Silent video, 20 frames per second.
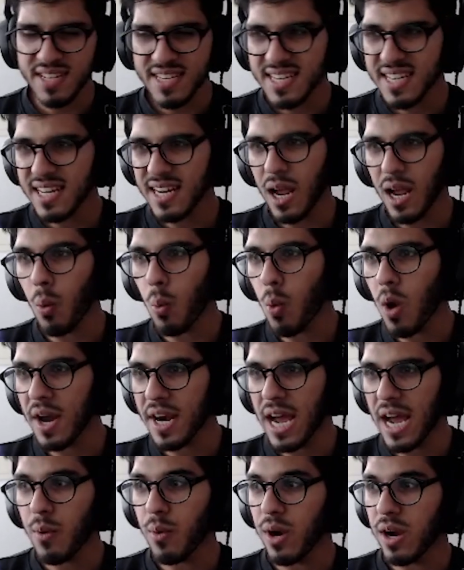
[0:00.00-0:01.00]
like nearly like 1
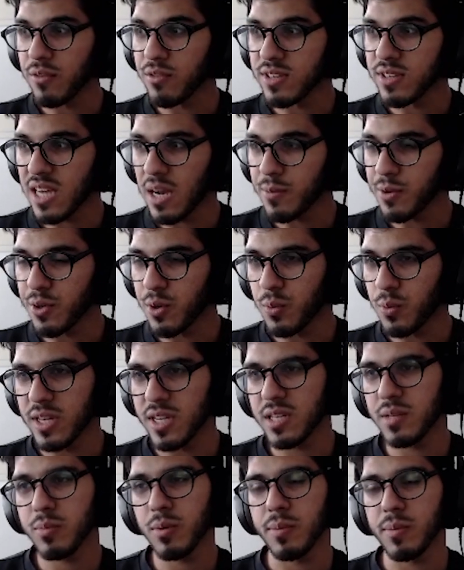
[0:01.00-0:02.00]
hour every time you're awake.
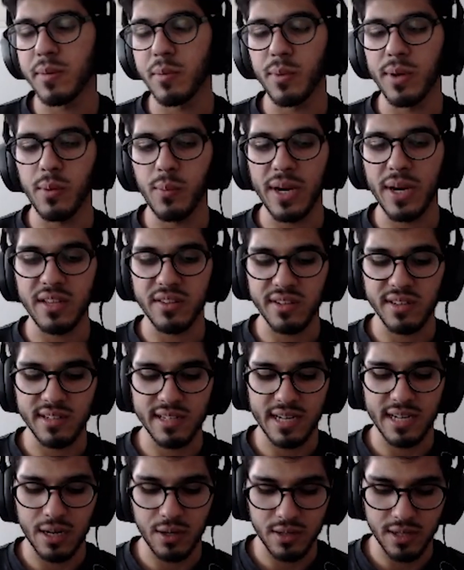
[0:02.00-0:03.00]
You can probably be awake than
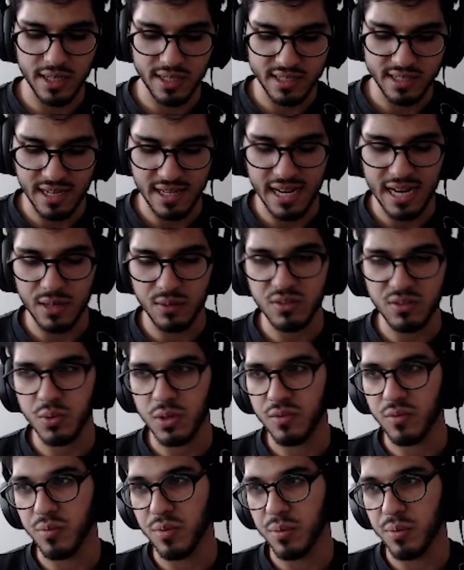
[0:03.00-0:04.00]
an hour, like 8 hours,
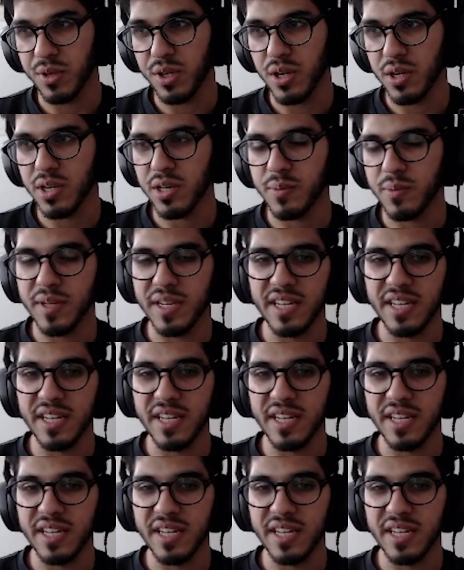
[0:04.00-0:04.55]
whatever. You know what I